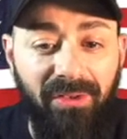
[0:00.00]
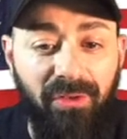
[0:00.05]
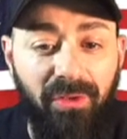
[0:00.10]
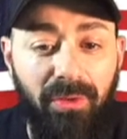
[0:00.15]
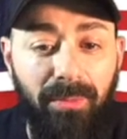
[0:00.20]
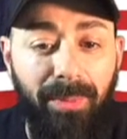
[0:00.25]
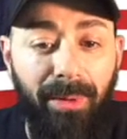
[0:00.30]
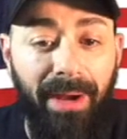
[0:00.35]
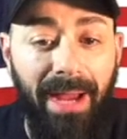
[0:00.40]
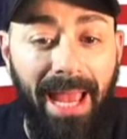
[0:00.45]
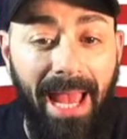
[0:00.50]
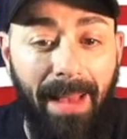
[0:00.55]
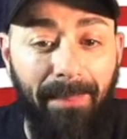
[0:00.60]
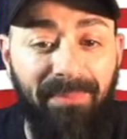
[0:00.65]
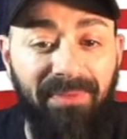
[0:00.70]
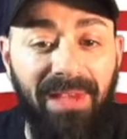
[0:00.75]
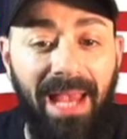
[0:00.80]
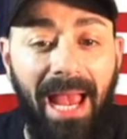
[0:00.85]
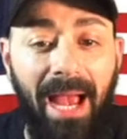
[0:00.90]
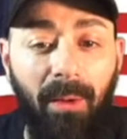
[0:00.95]
to
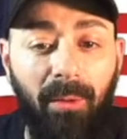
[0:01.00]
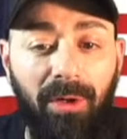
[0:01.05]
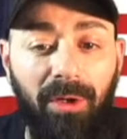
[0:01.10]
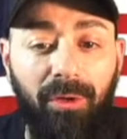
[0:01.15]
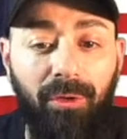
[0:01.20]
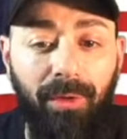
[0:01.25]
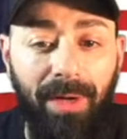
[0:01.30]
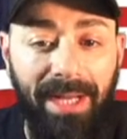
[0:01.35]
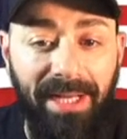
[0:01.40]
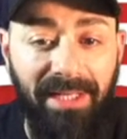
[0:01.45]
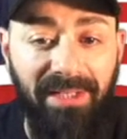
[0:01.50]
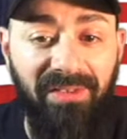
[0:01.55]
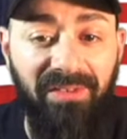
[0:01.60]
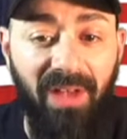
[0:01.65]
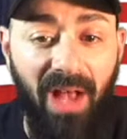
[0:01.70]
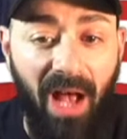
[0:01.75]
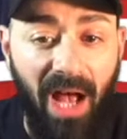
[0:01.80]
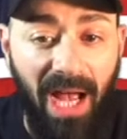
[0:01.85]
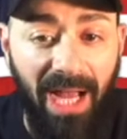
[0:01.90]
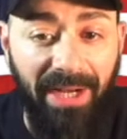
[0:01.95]
perhaps our greatest
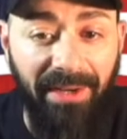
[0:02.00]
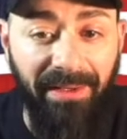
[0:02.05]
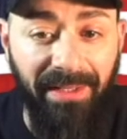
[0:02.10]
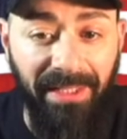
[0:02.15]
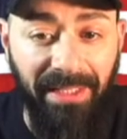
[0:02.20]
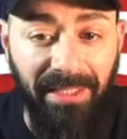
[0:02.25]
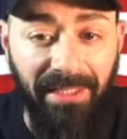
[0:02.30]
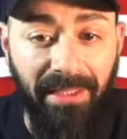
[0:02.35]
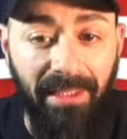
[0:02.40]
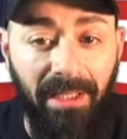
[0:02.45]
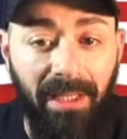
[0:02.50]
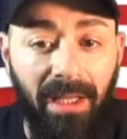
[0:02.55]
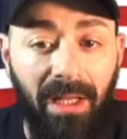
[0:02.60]
irony.